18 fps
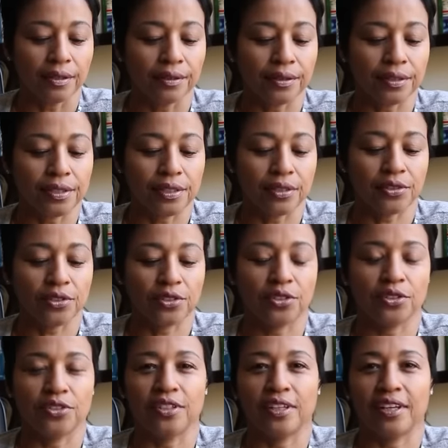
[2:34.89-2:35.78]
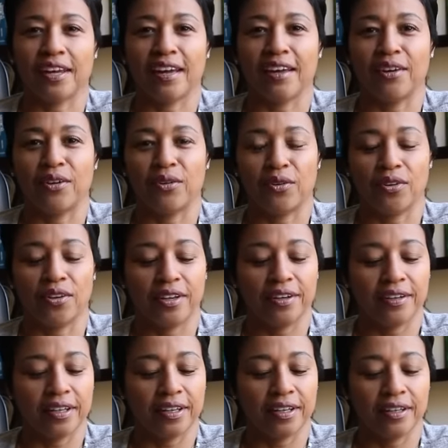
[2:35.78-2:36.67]
the sales associate had it
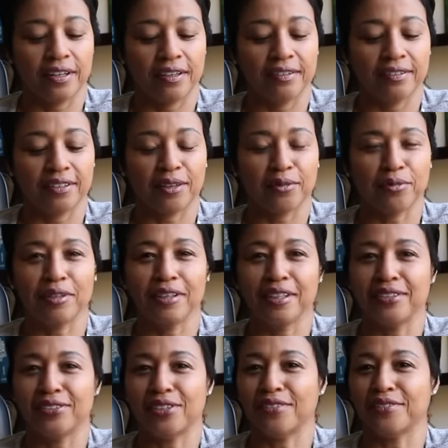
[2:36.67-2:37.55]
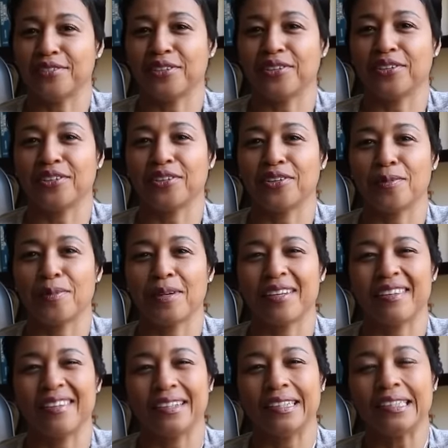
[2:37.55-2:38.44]
on, and I really loved it on her, but
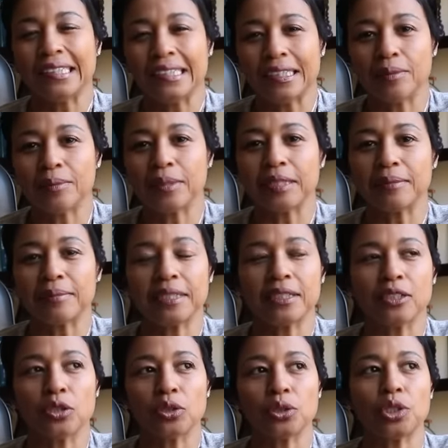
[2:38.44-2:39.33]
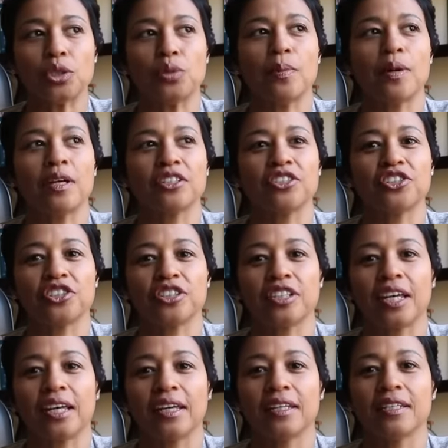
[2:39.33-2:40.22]
I thought, oh, it might be a little too
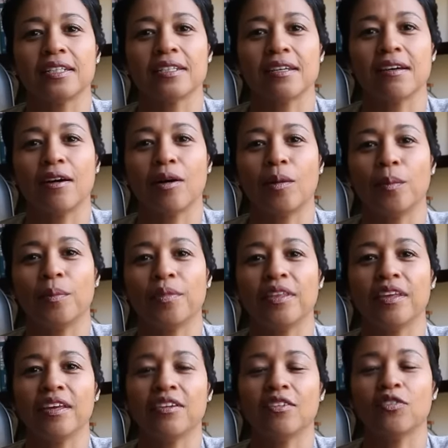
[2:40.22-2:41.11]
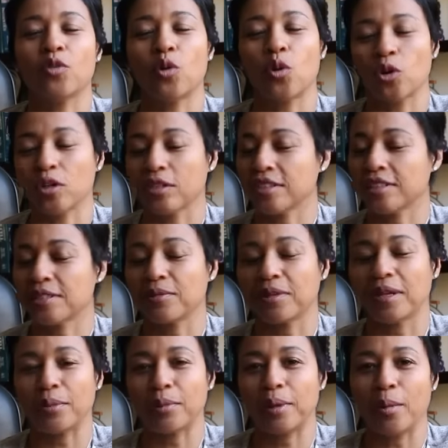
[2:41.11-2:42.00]
much. And then, of course,
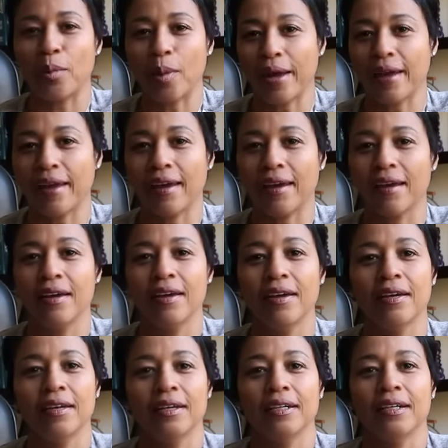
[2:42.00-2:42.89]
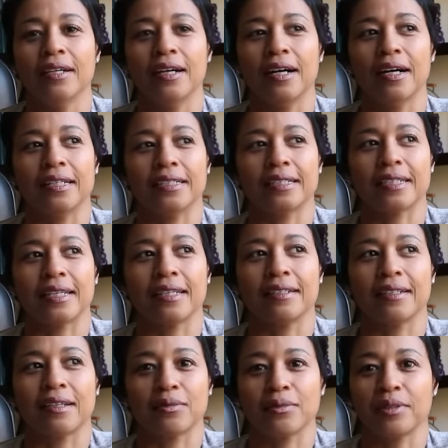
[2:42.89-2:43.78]
when I went away, I
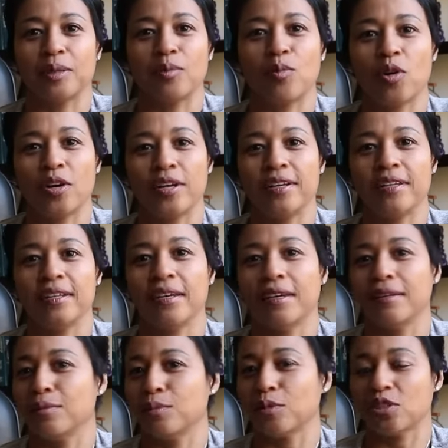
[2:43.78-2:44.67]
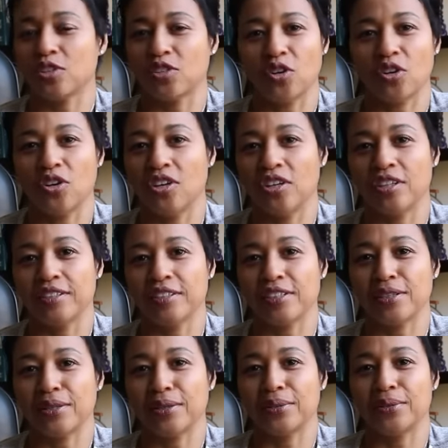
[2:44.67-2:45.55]
said I really want it, and it was gone.
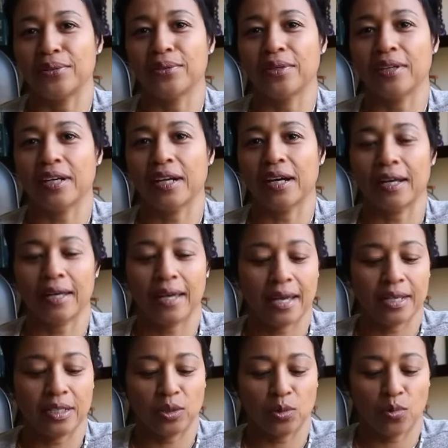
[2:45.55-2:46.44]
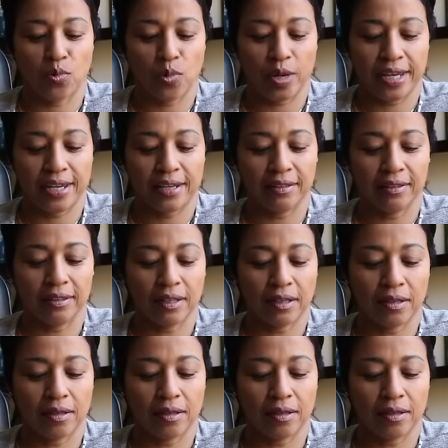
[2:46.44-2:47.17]
So I had to wait